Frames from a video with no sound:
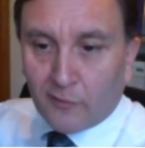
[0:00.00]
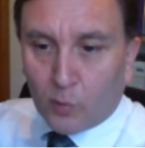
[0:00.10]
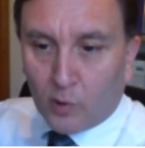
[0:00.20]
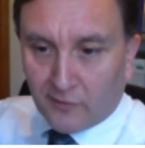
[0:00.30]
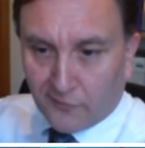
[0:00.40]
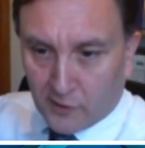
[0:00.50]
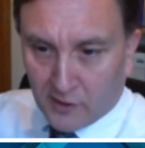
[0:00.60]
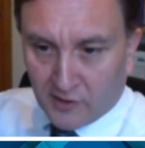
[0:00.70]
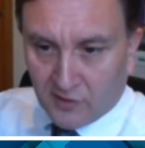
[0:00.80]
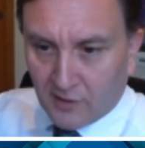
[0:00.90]
have
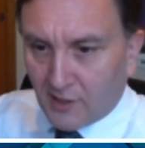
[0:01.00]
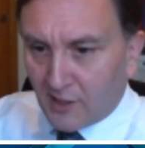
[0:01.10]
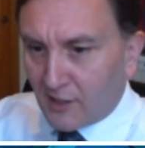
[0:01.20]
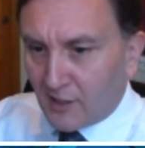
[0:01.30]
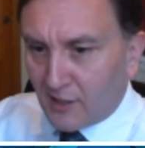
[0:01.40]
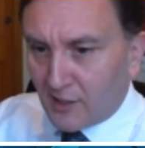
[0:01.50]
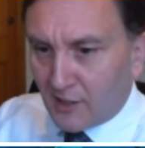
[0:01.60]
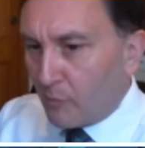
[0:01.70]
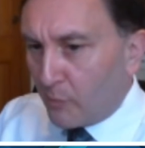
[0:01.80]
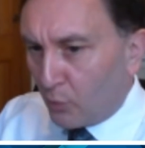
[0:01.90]
qualified
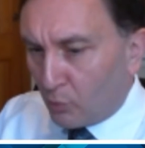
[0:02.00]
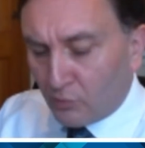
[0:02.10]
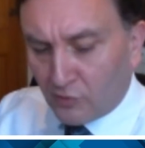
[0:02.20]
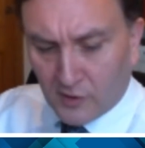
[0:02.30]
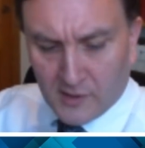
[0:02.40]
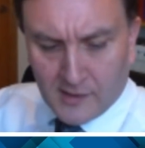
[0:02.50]
a report.